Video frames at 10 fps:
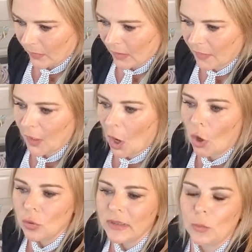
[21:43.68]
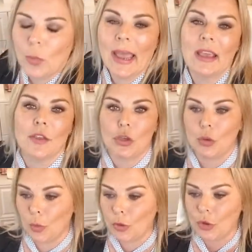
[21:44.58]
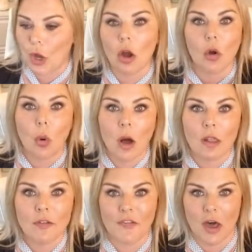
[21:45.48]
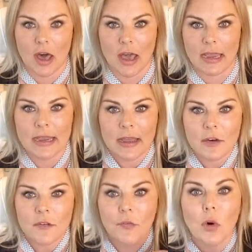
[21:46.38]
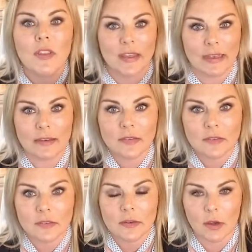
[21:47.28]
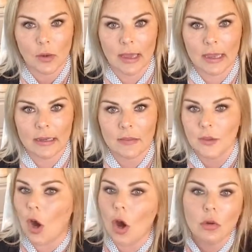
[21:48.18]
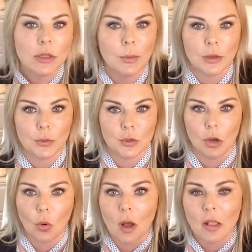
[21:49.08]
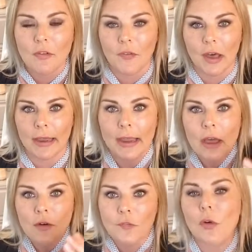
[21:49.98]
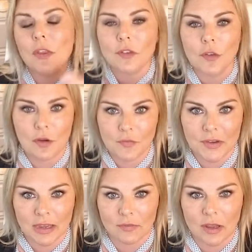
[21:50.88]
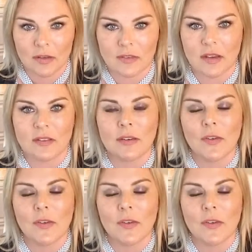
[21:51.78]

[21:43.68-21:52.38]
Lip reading: the only way that you will not qualify for this, okay? The only way you will not qualify for this loan forgiveness is